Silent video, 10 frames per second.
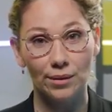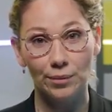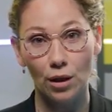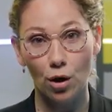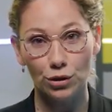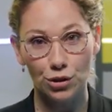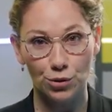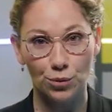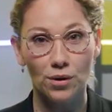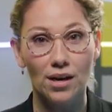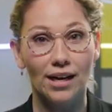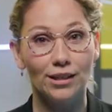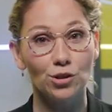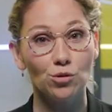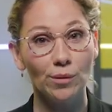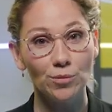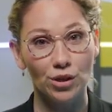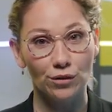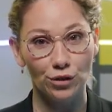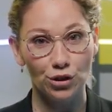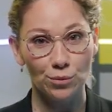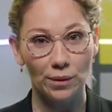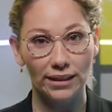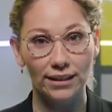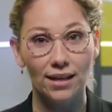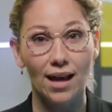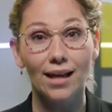they belong to, a description of each bike,